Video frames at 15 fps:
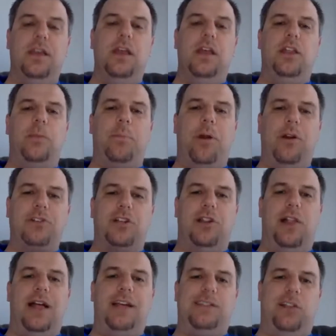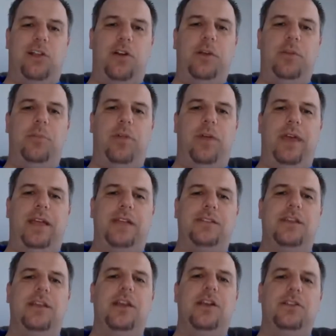the personalized learning
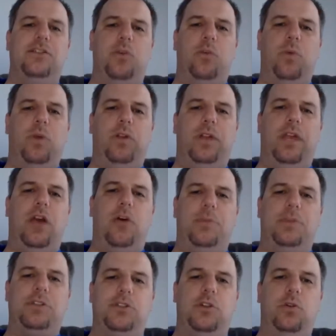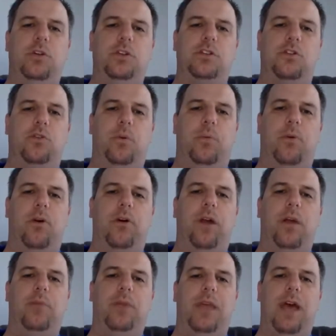plans. So really helping students through a
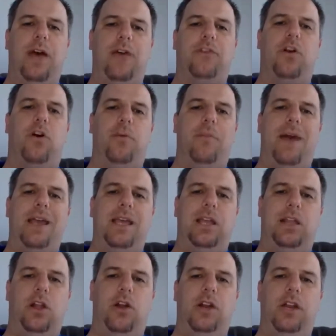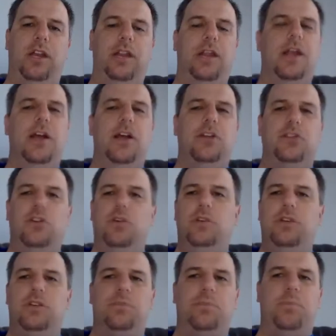program we have called Maya Learning to
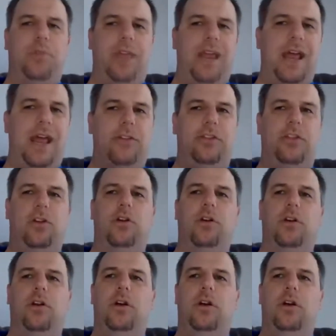just plan out their